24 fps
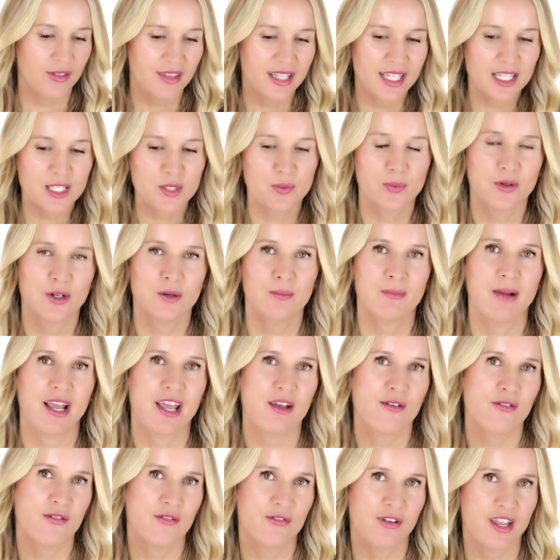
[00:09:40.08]
these were
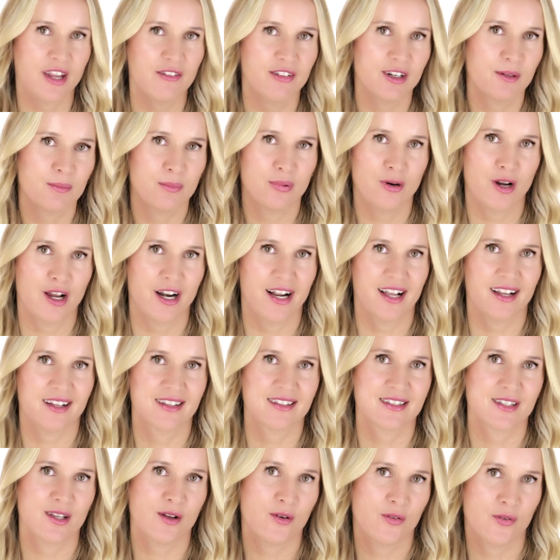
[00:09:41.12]
my favorite
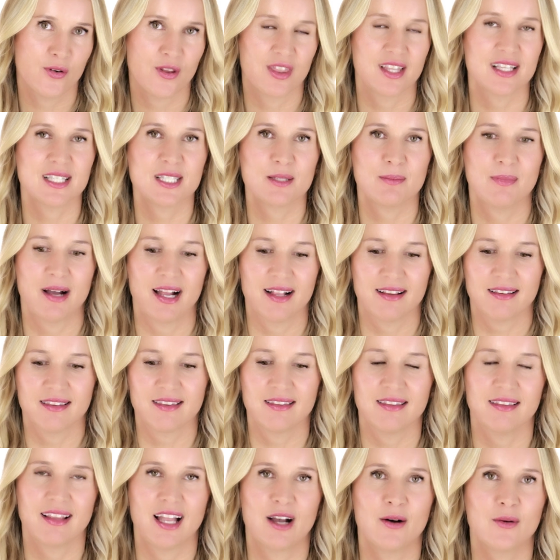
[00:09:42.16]
products for this
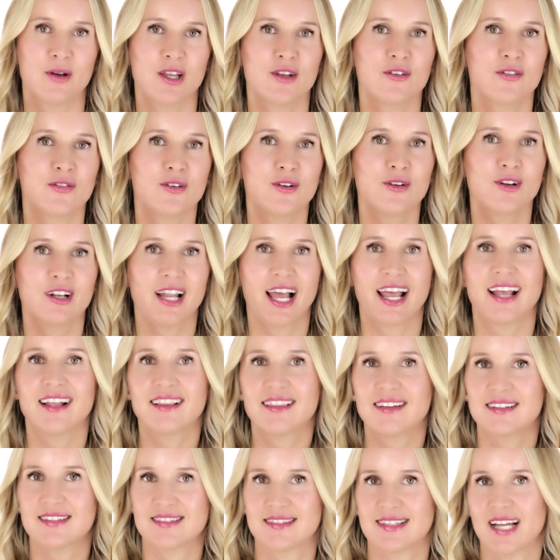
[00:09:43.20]
month. Now, if you
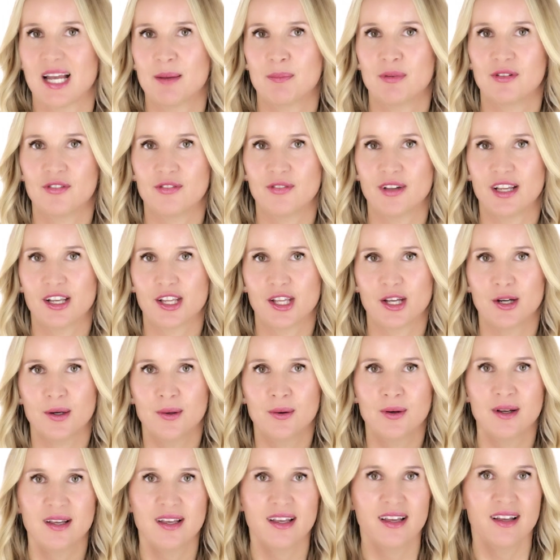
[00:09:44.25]
like this type of
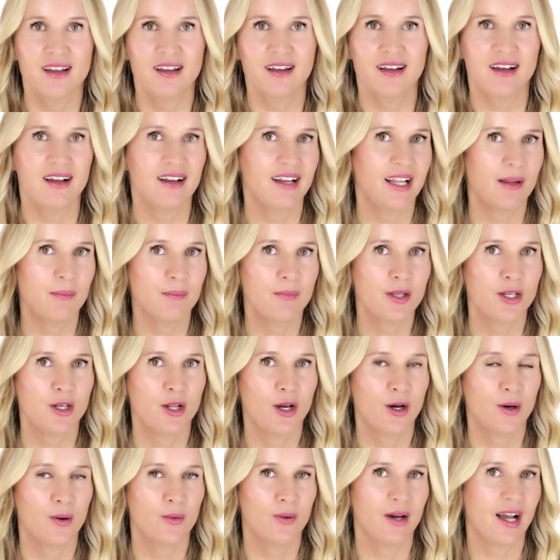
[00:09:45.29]
video, let me
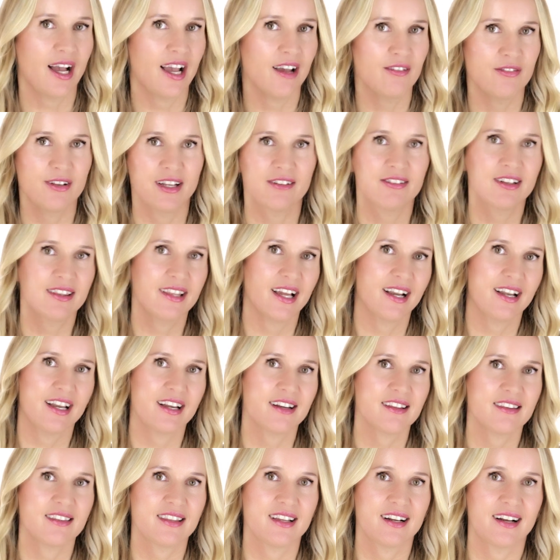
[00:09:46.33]
know. I've never done
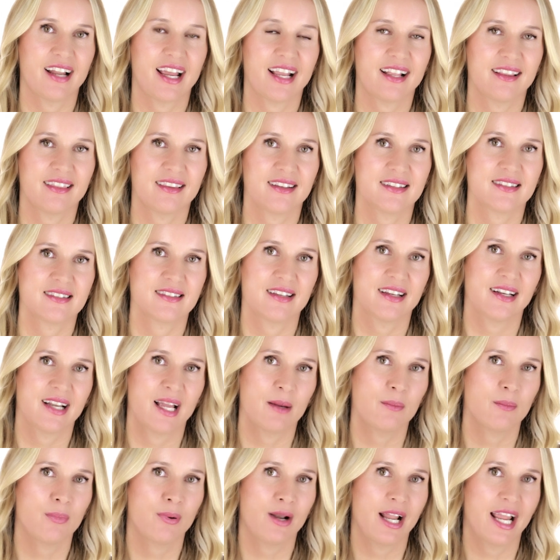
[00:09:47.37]
anything like this, and
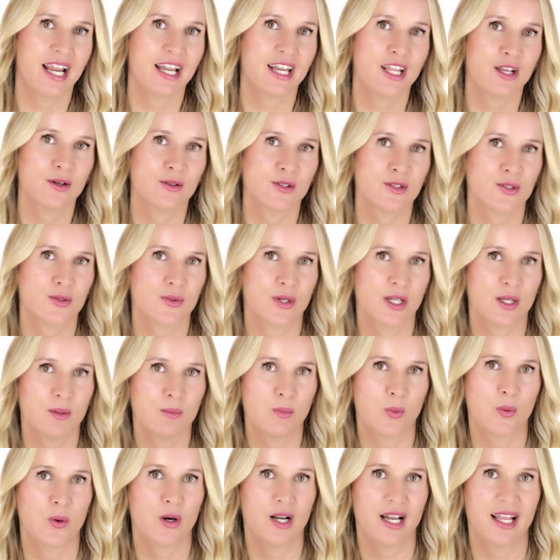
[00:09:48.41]
I'm planning on
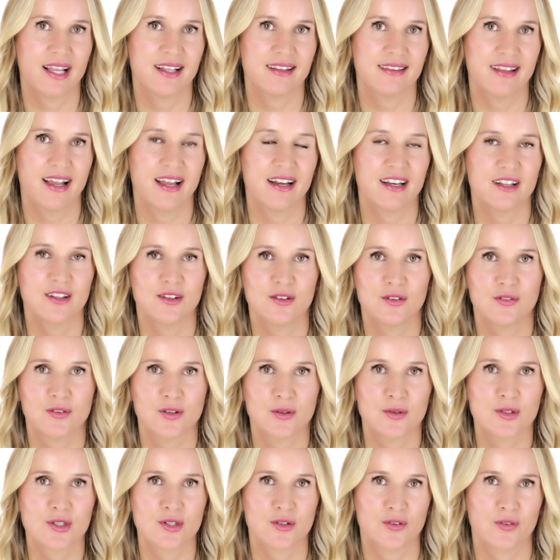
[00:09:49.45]
doing more like that in the
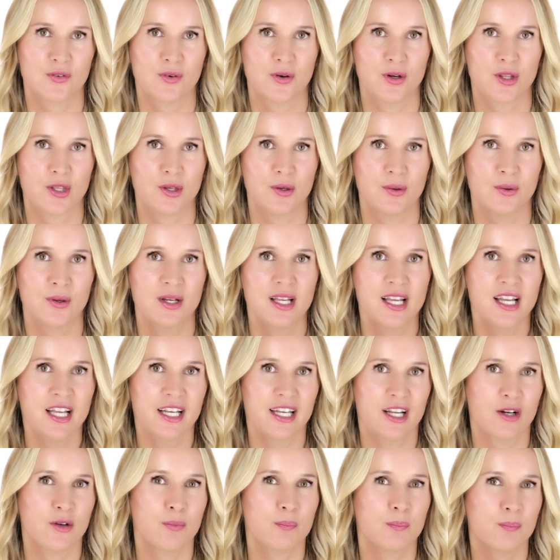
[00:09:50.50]
future for you.
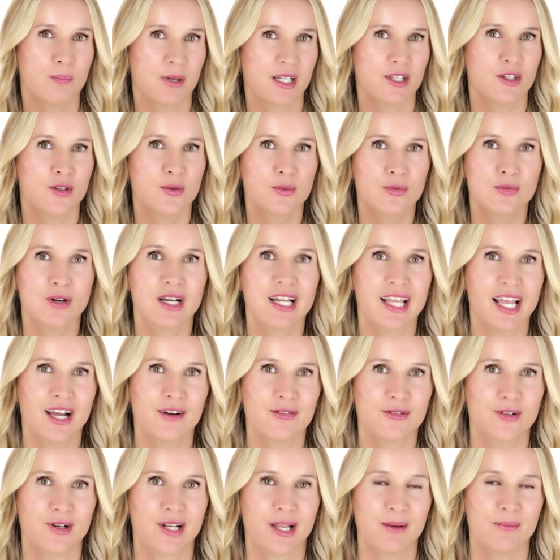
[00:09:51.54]
Now, but you really
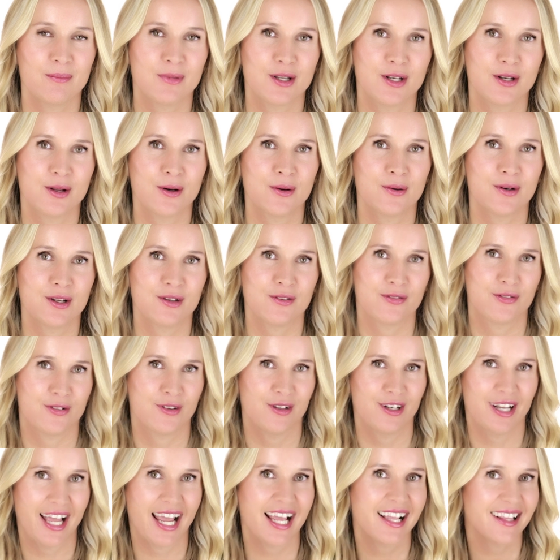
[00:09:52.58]
have to let me know if
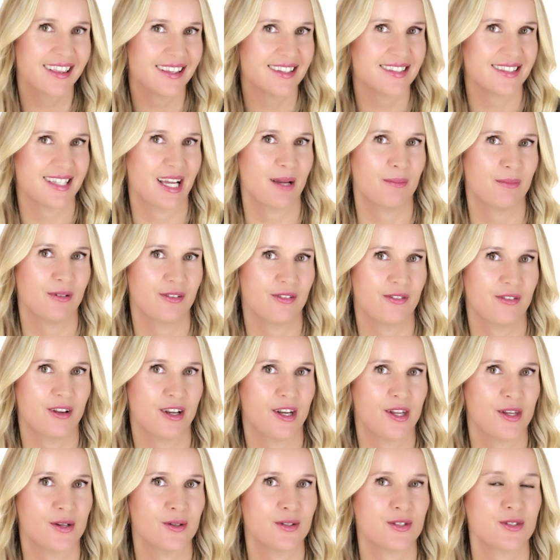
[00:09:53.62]
you like this type of
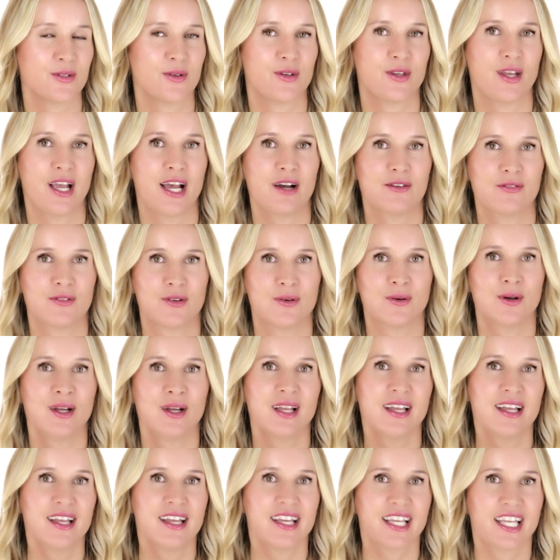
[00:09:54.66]
video, so you have to
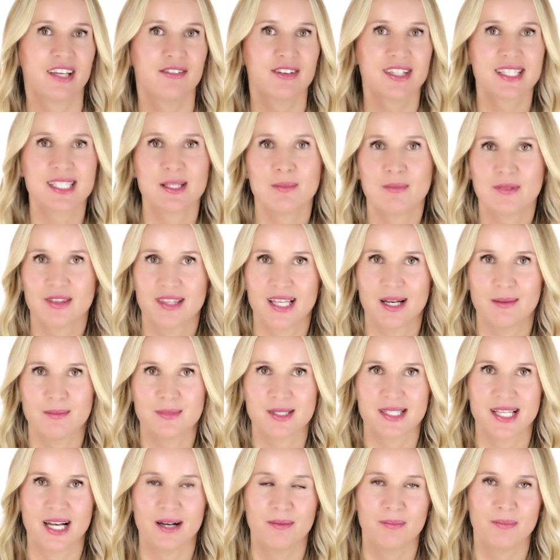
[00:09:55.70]
give it some
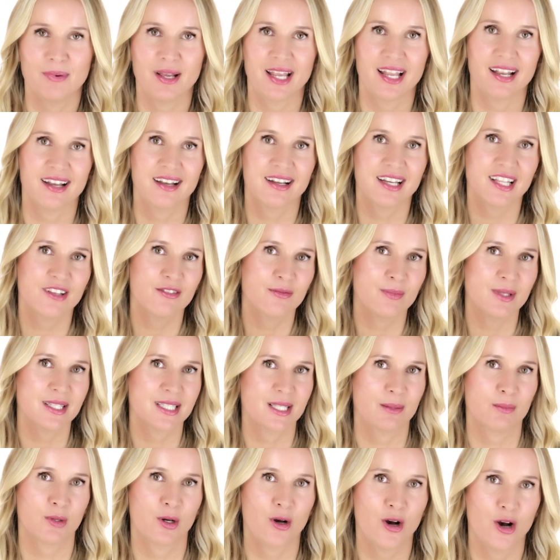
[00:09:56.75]
thumbs up and leave me
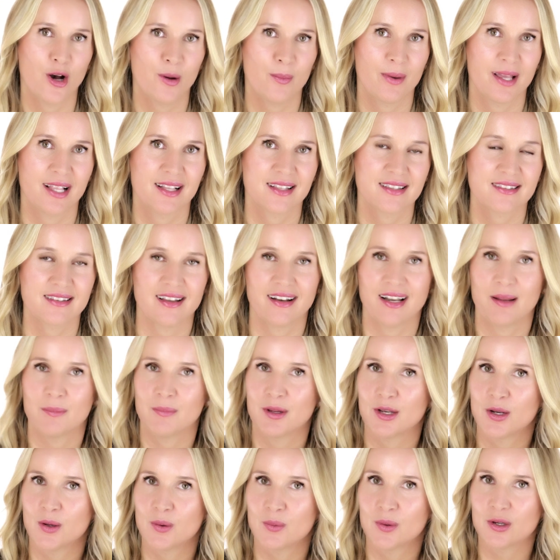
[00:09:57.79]
some comments and let
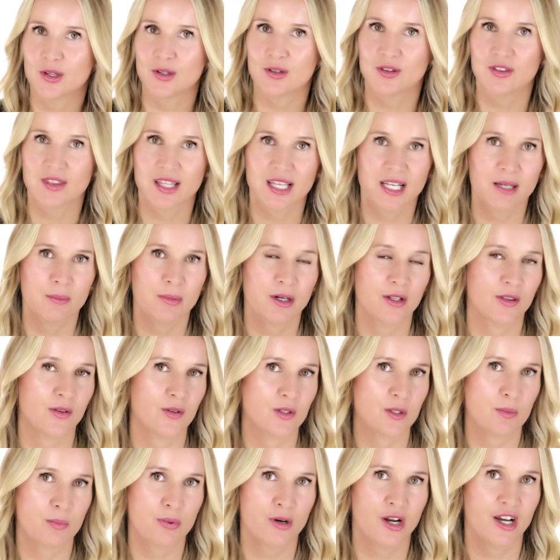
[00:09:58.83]
me know what you think about
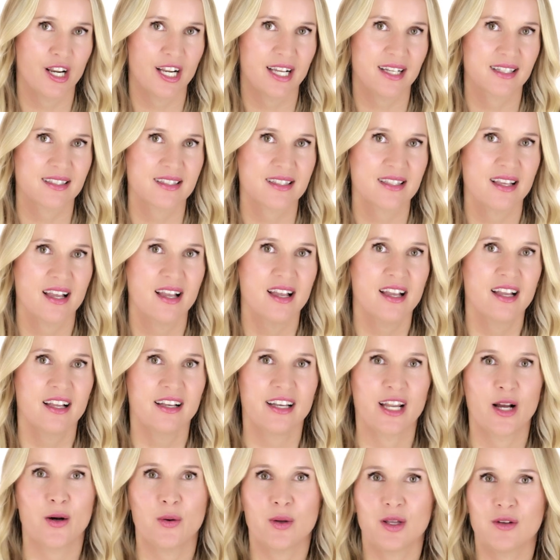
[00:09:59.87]
those products.
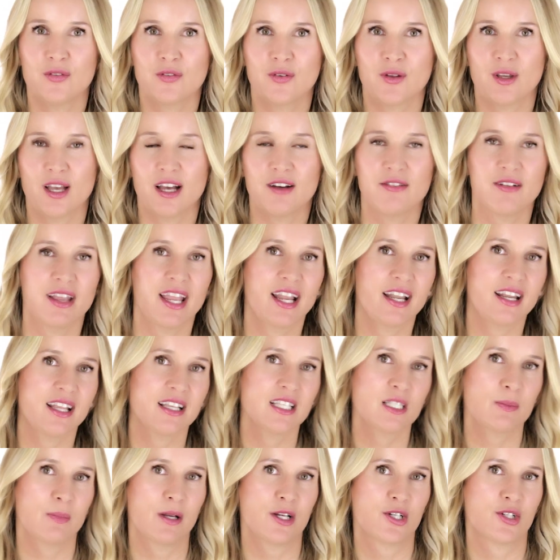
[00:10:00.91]
Now, if you have any
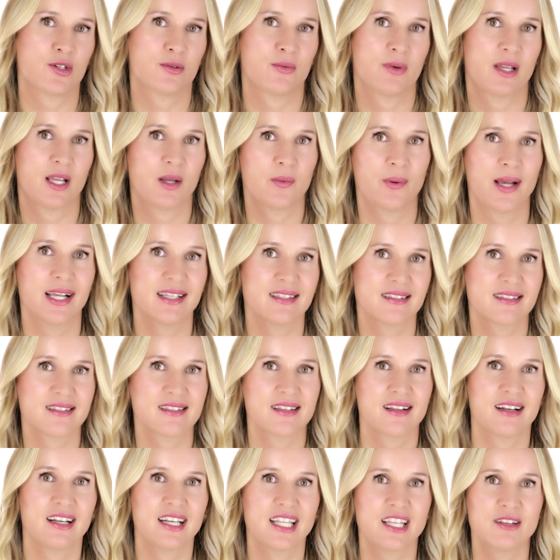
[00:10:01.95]
special requests,
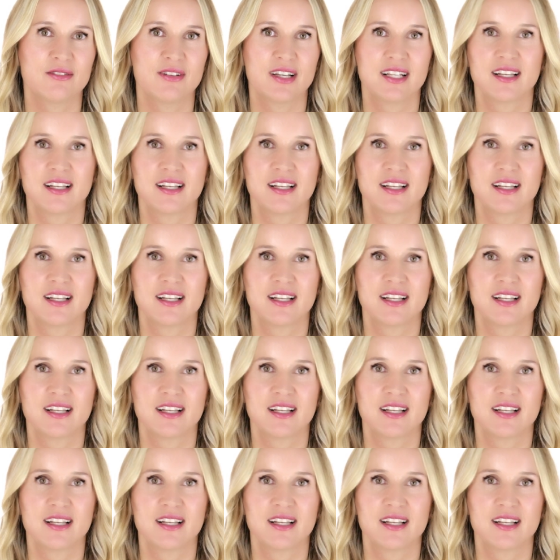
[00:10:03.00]
leave